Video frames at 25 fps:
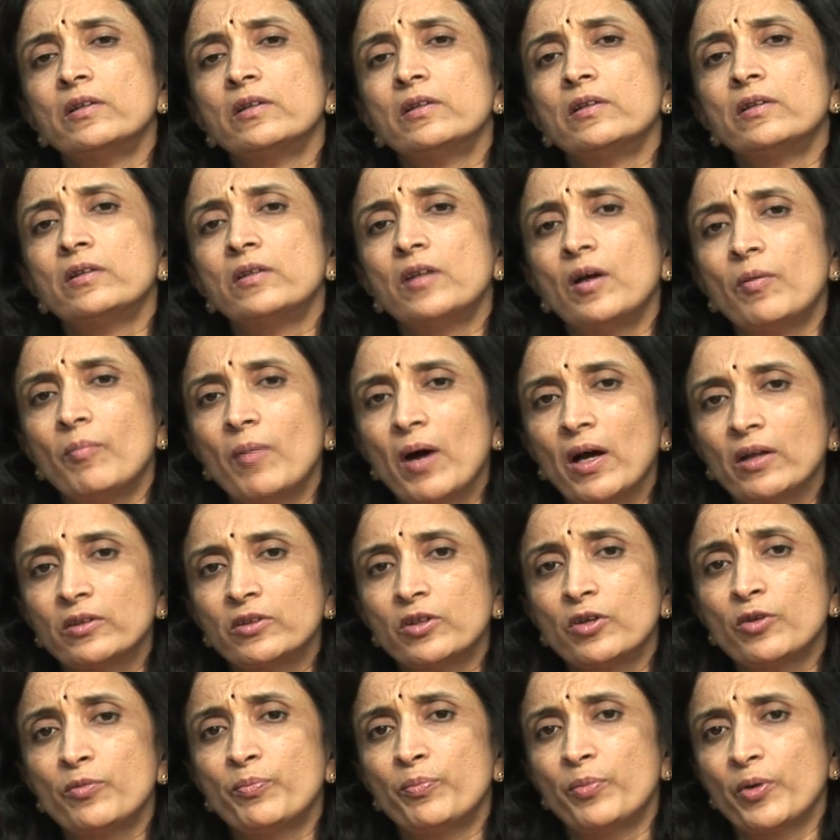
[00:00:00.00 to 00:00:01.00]
the
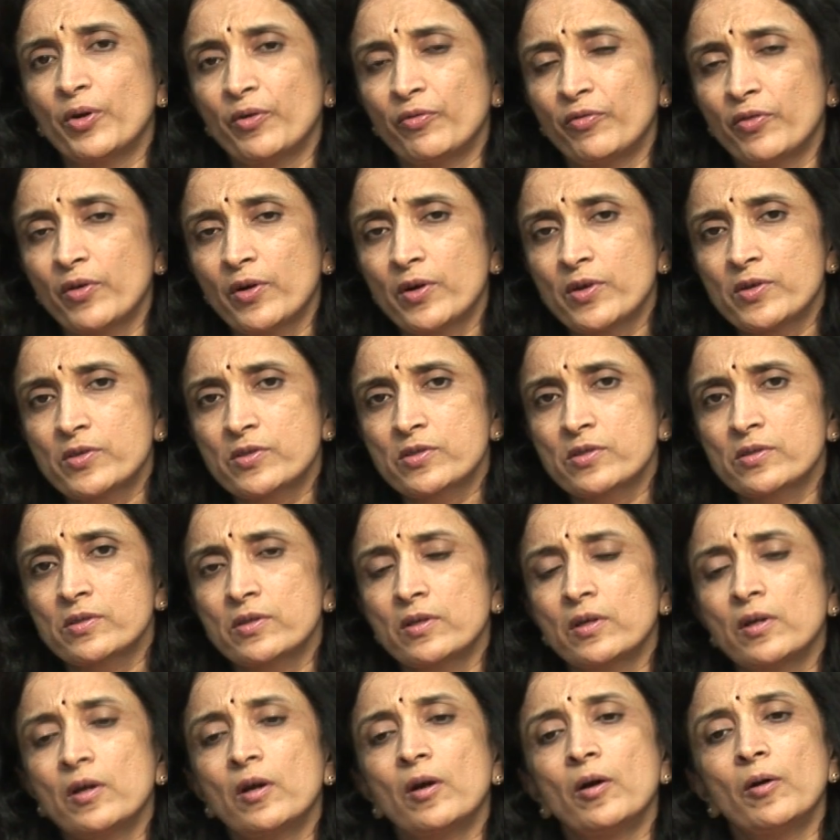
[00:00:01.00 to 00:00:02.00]
mother prefers
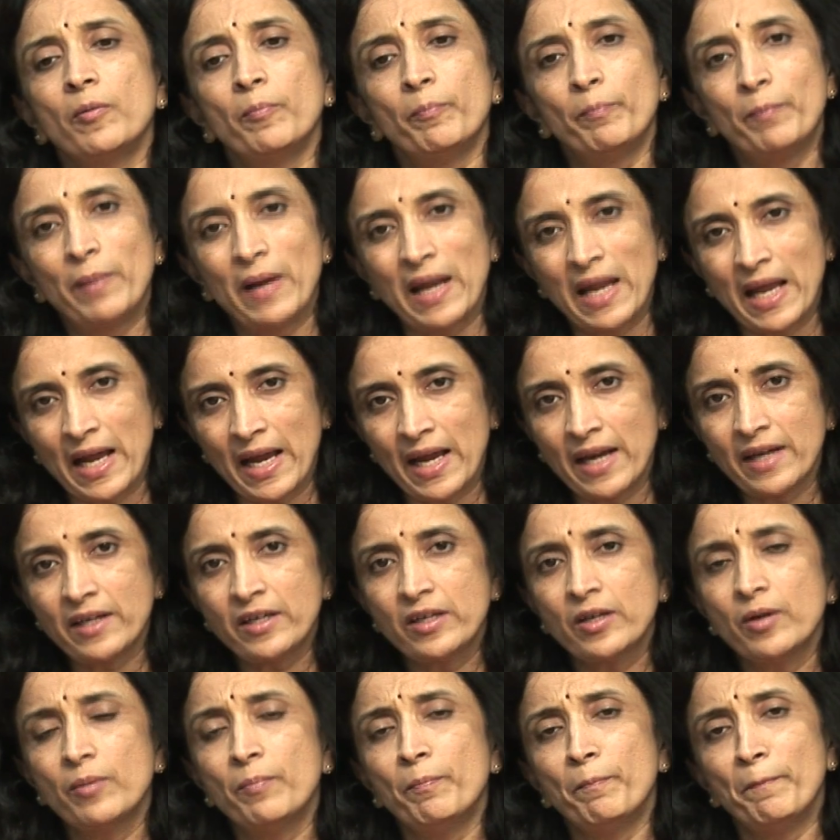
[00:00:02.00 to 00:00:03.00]

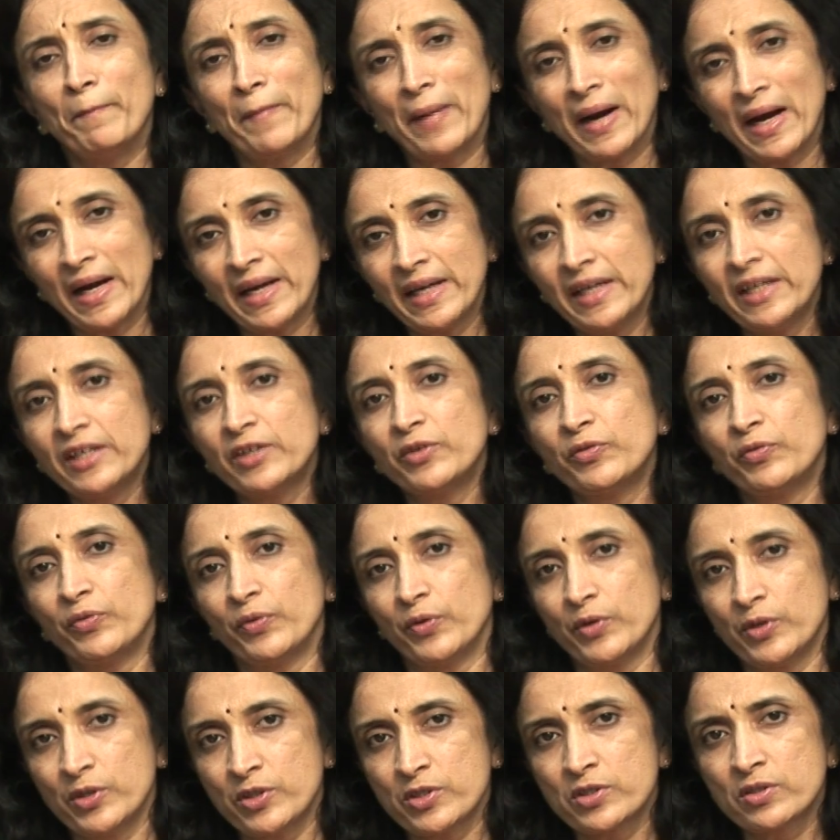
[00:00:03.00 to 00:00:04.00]
bland, mild
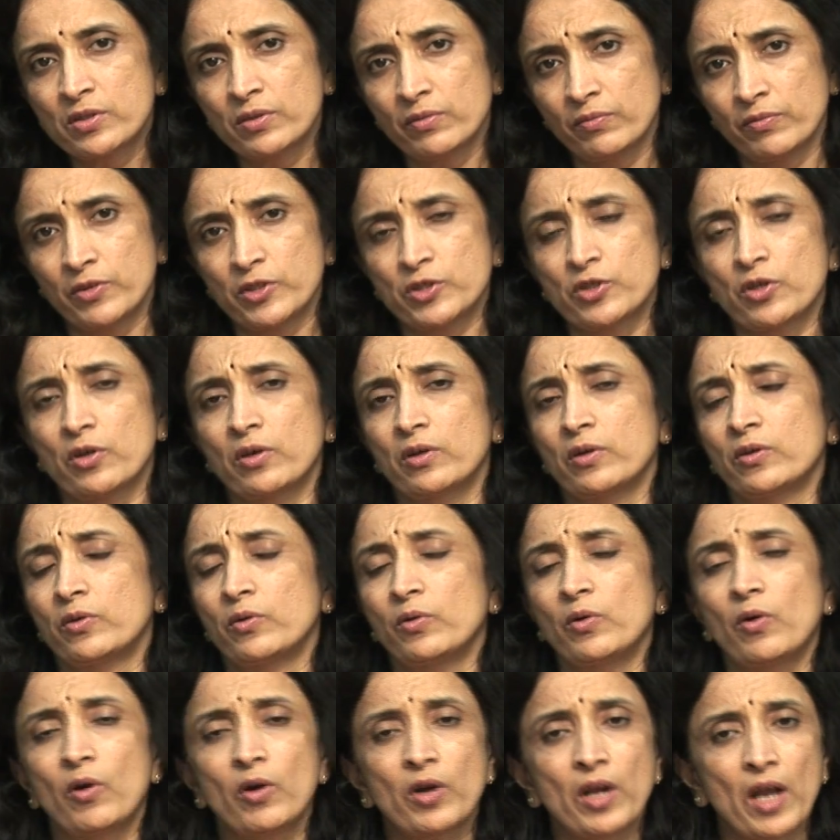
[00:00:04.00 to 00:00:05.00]
foods which
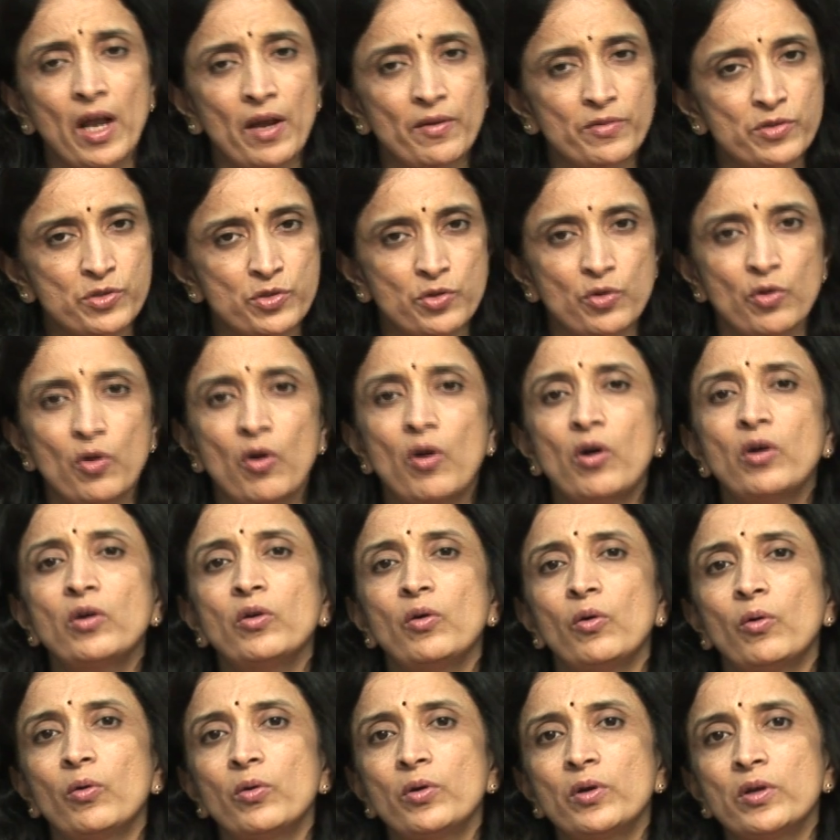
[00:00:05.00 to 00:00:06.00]
do not have
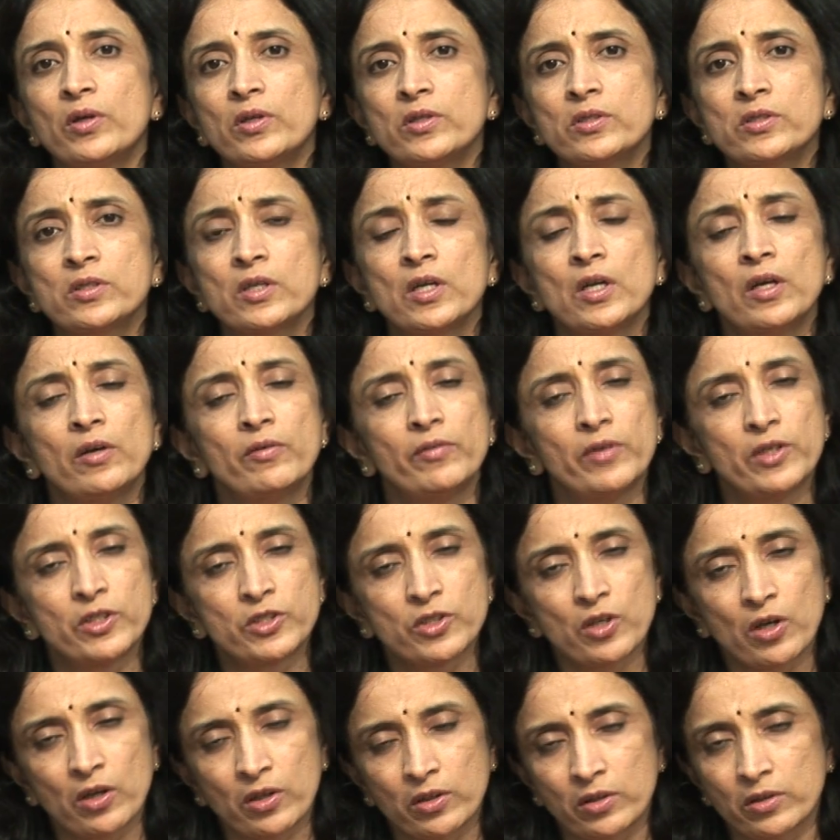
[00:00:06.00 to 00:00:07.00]
strong odors,
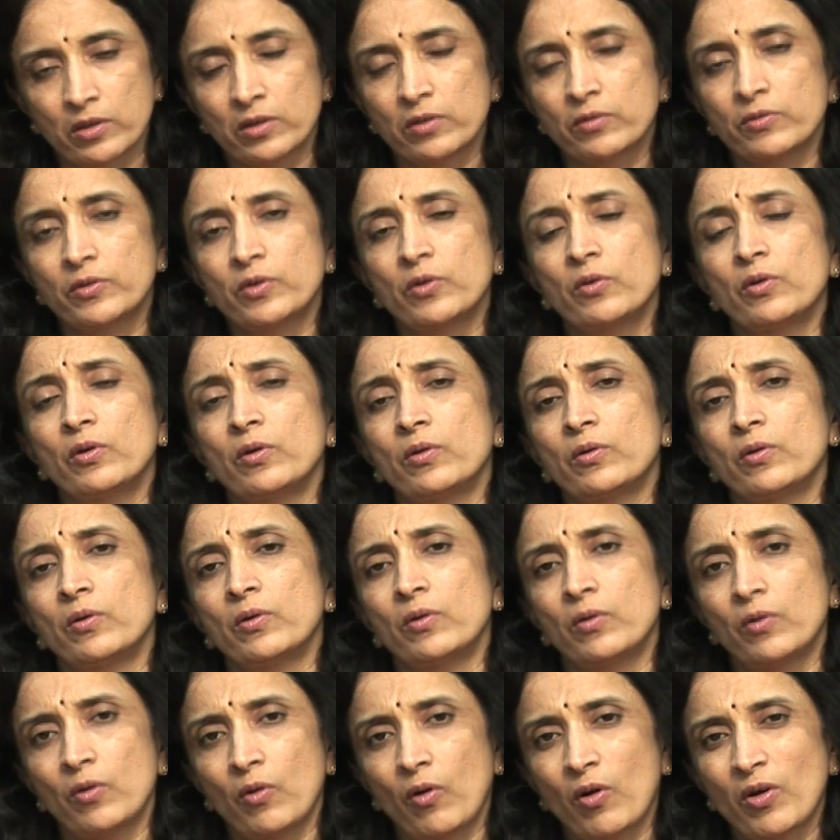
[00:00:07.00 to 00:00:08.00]
which are
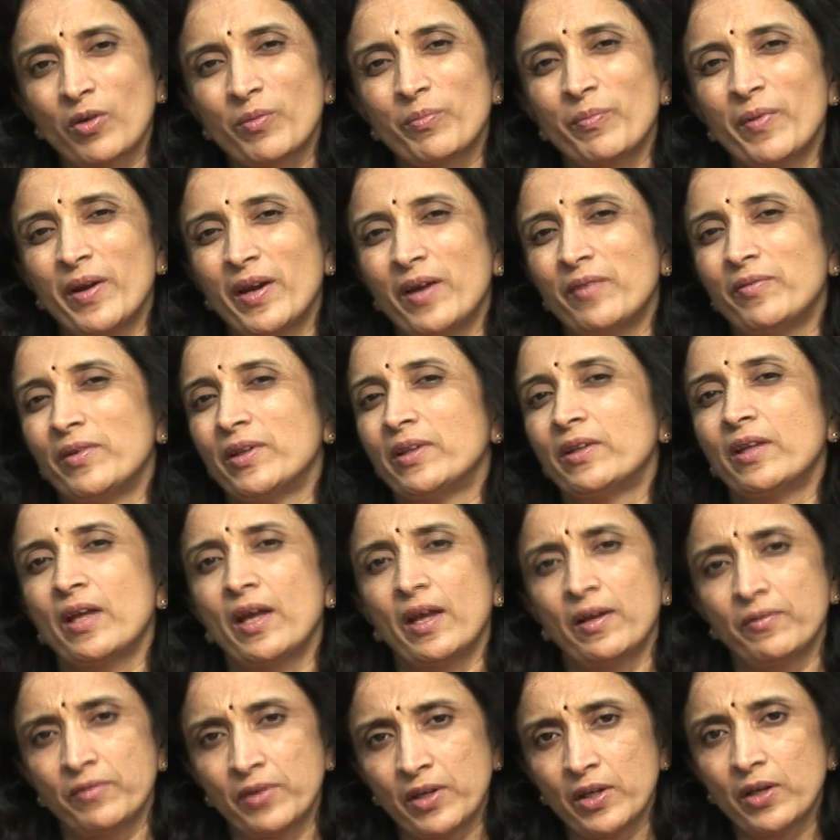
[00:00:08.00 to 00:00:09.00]
not made with
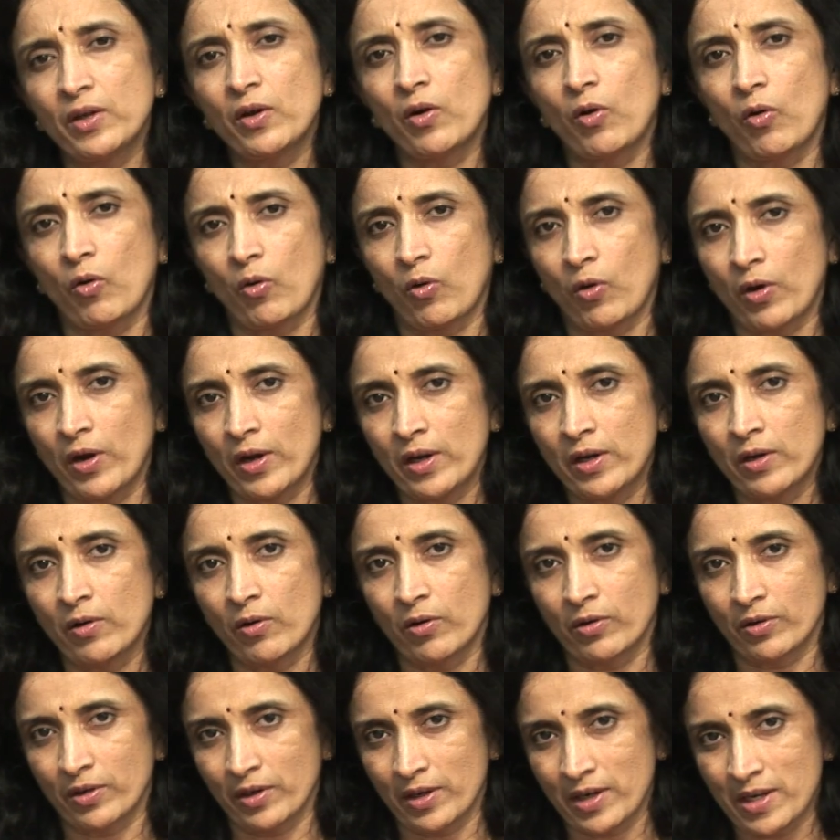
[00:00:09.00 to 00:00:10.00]
heavy oil
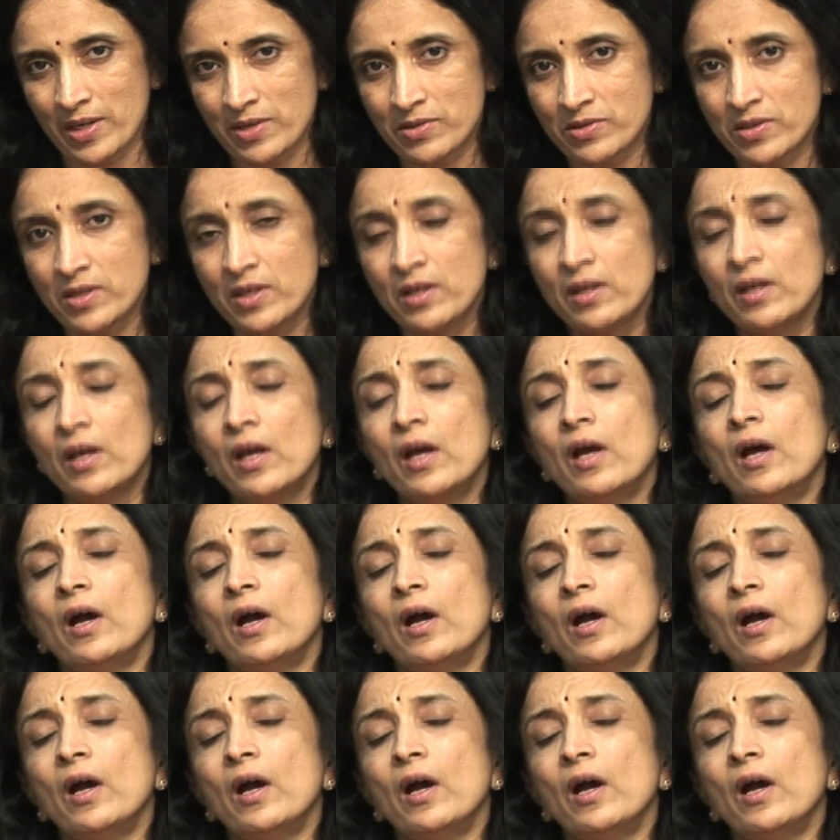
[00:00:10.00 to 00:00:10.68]
or greasy